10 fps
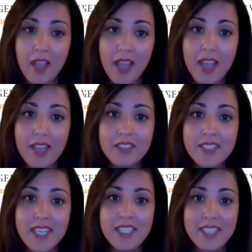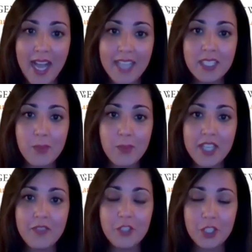A to get a tax break
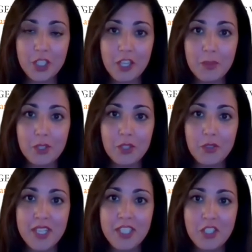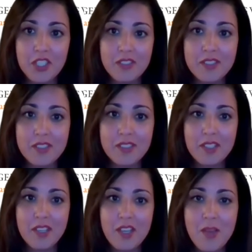for charitable donations.
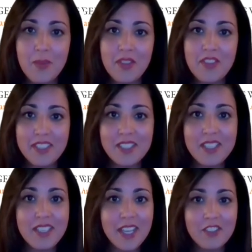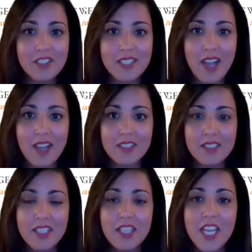But thanks to the CARES Act,
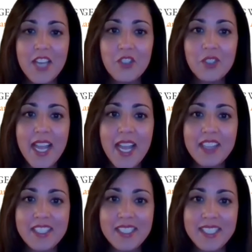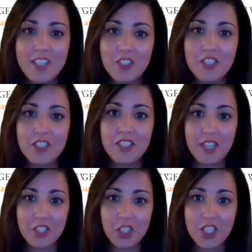if you take the standard
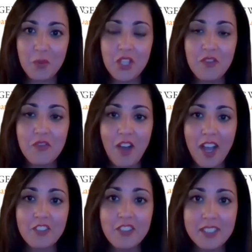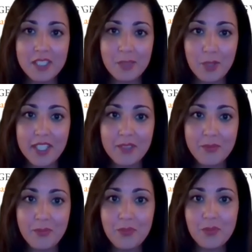deduction when you file next spring,
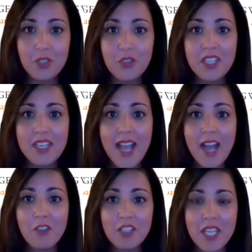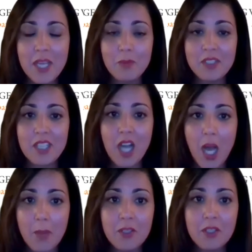you can now claim what's
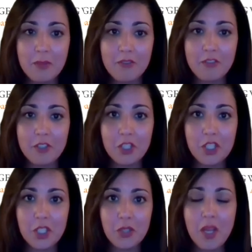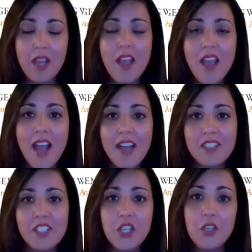commonly referred to as
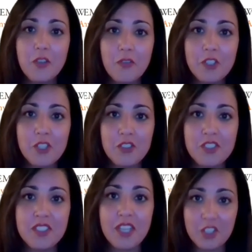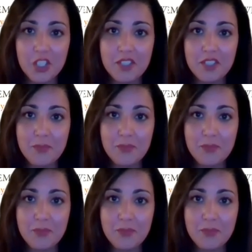the universal deduction.